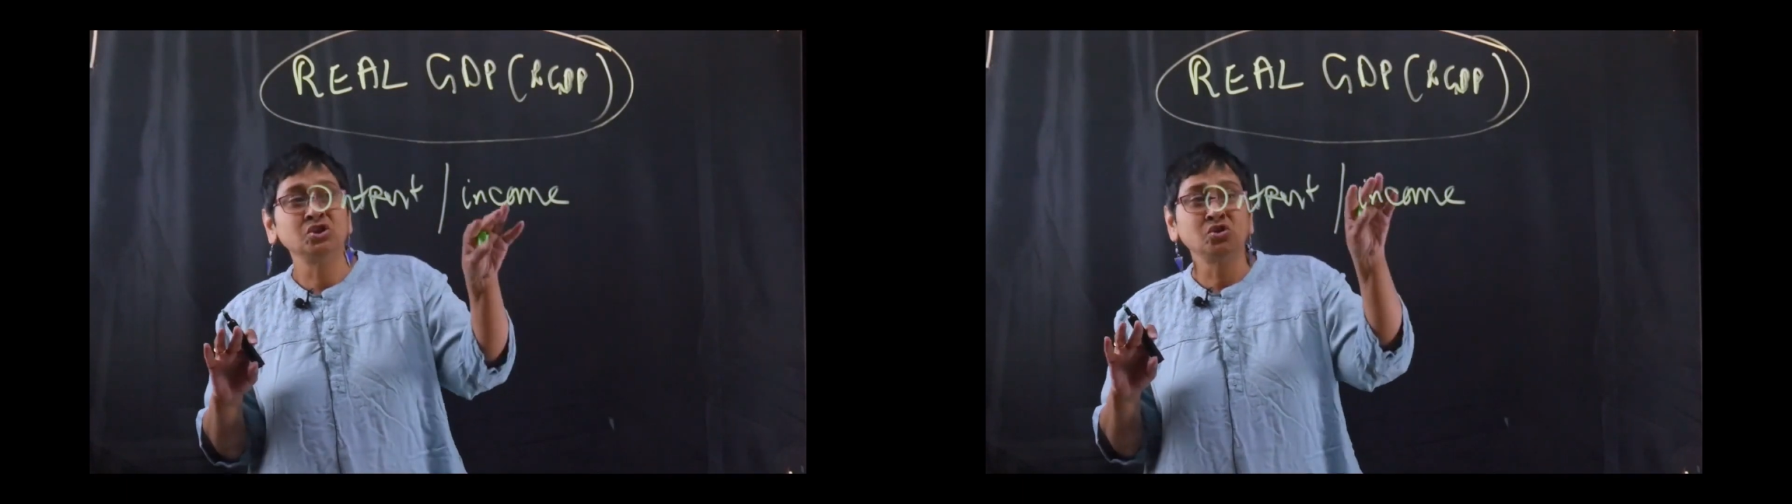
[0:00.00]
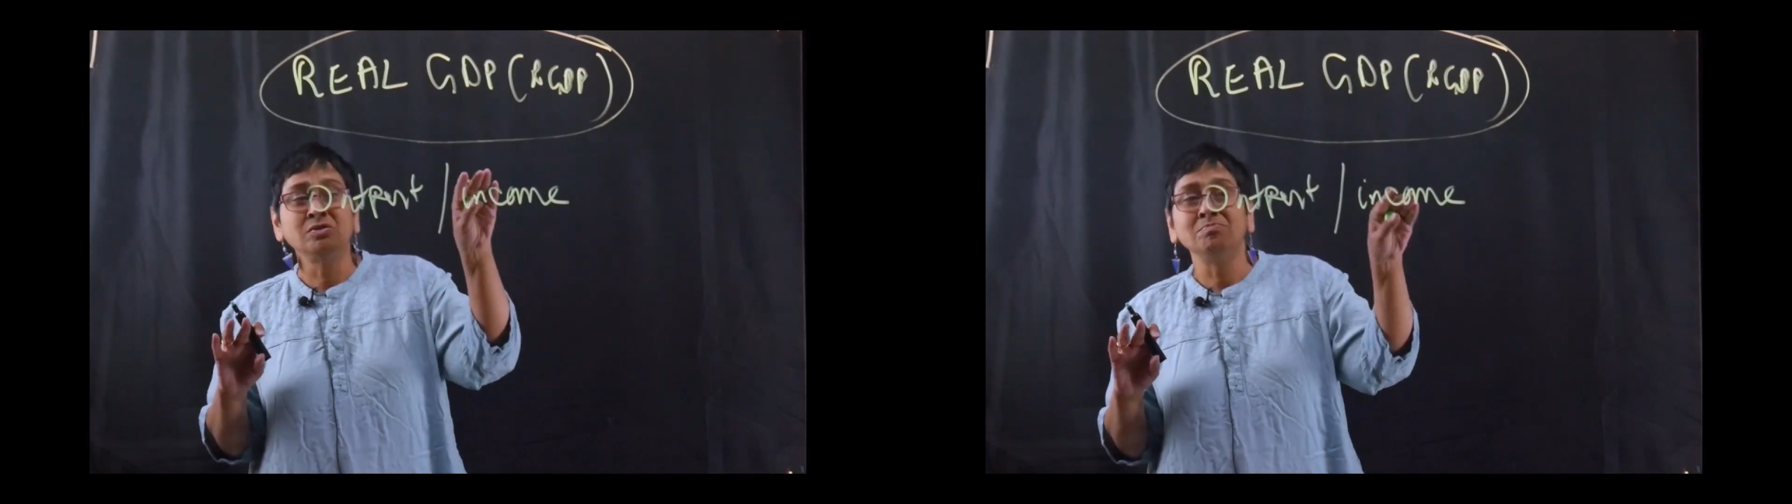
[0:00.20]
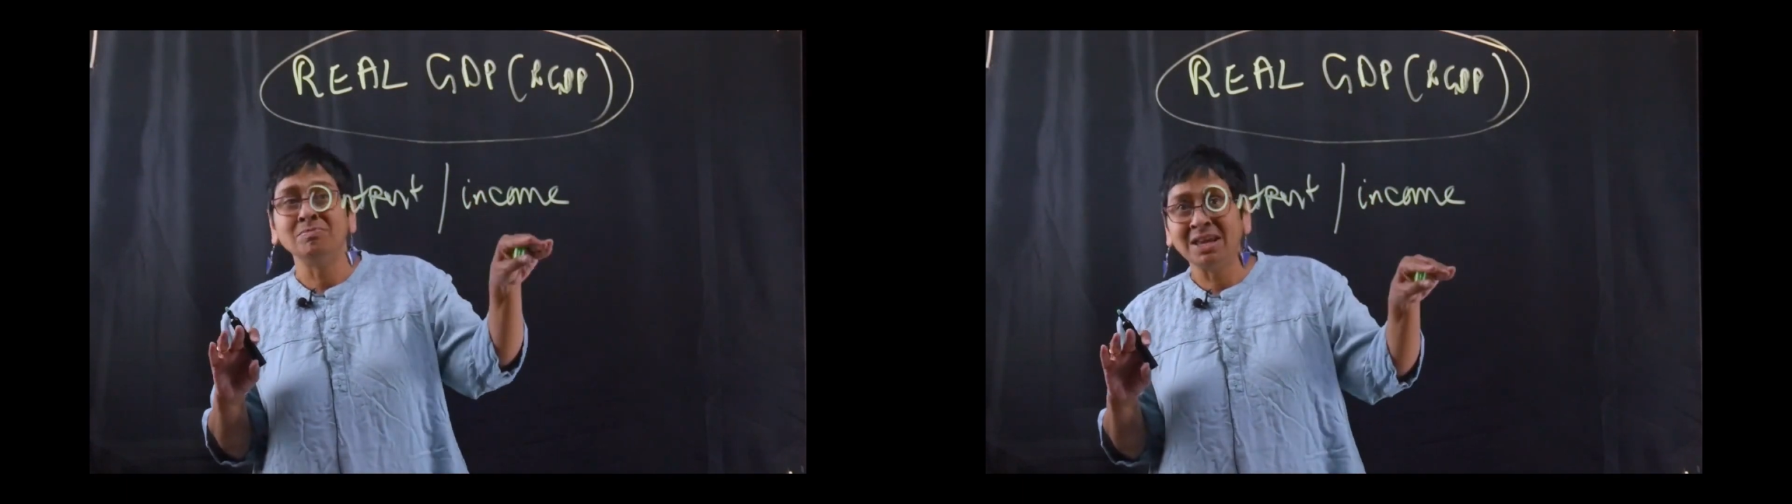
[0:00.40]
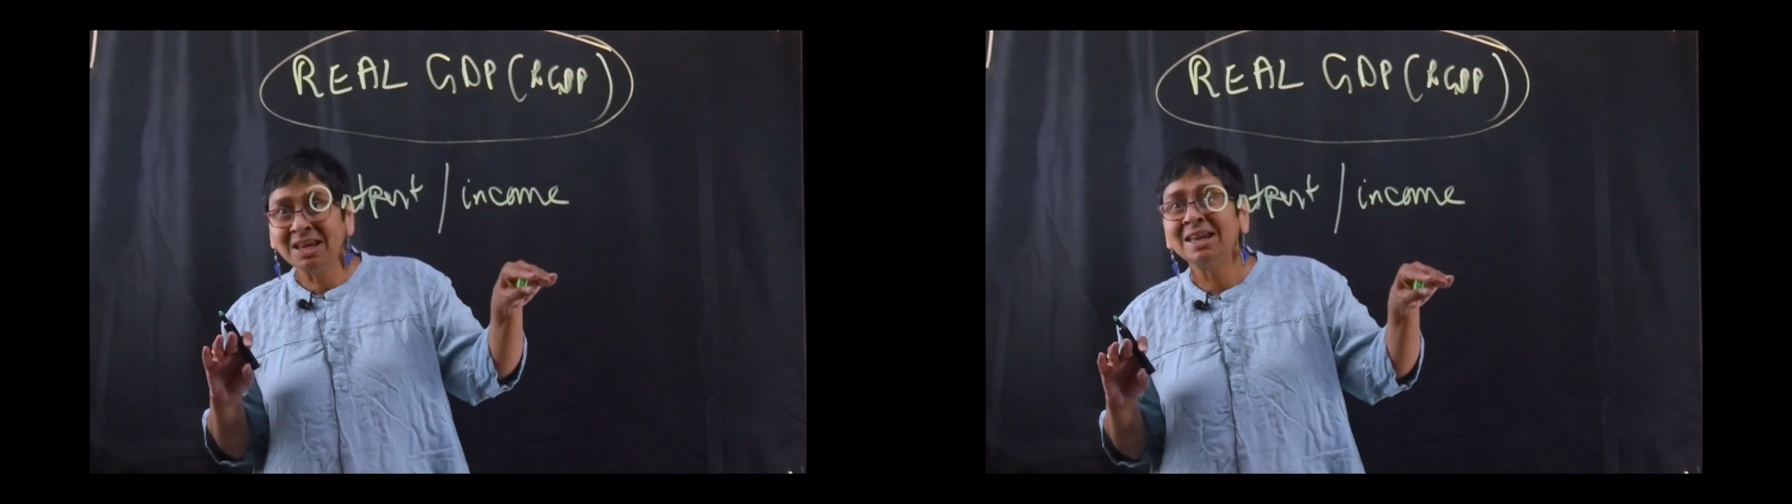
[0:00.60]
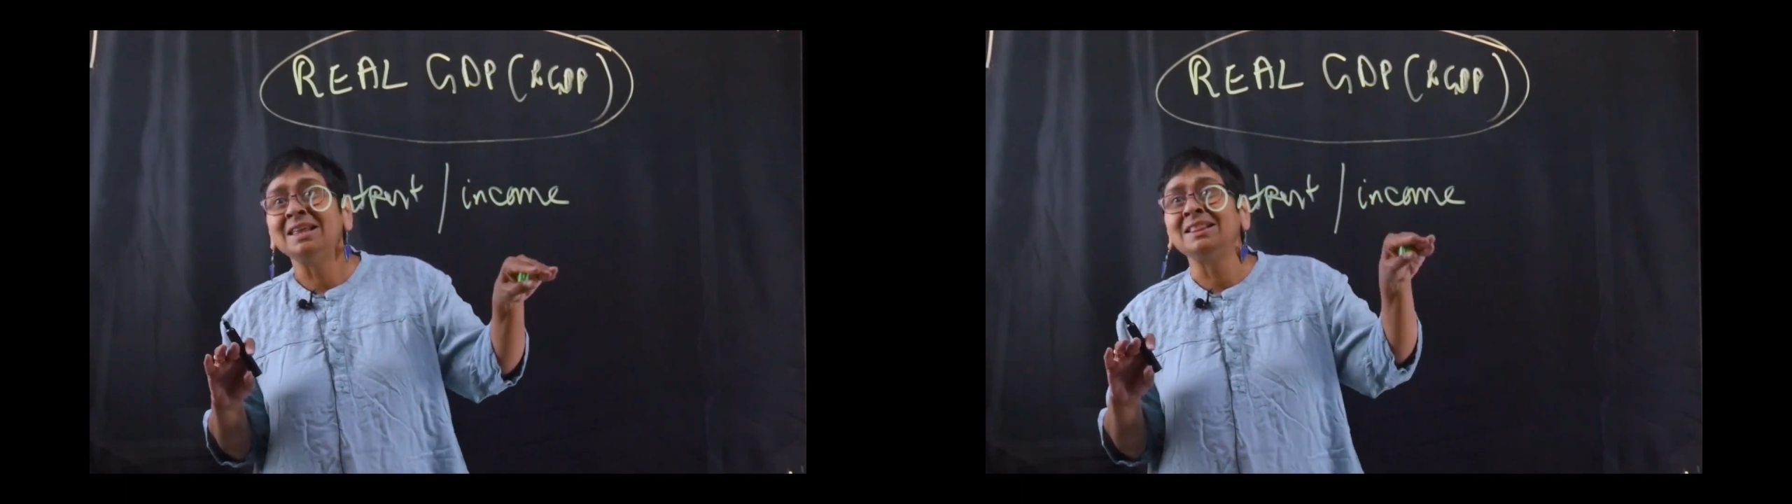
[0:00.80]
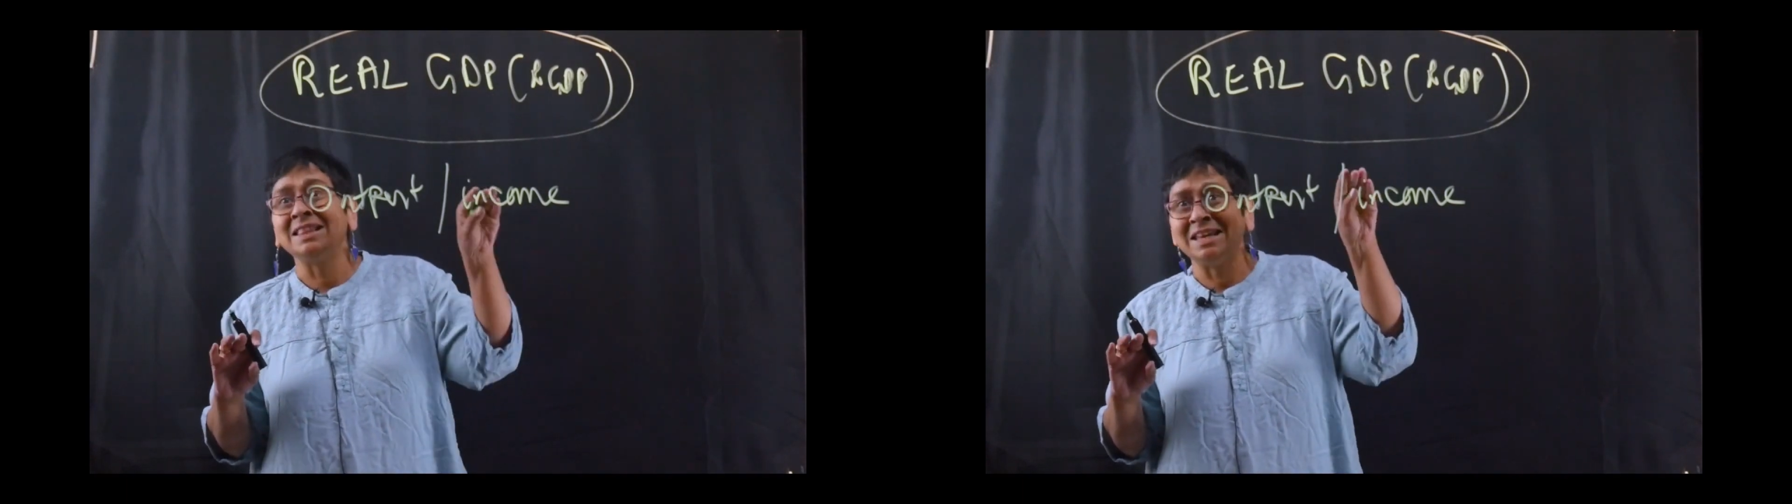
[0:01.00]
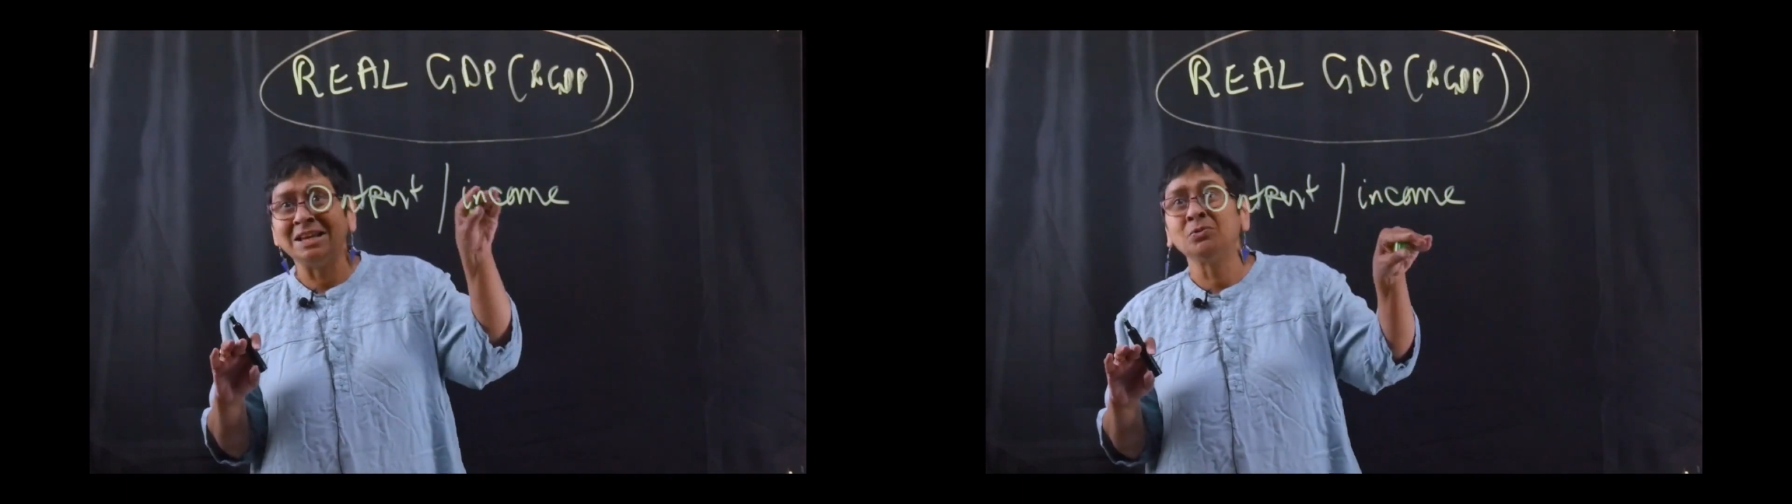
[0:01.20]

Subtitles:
to remain the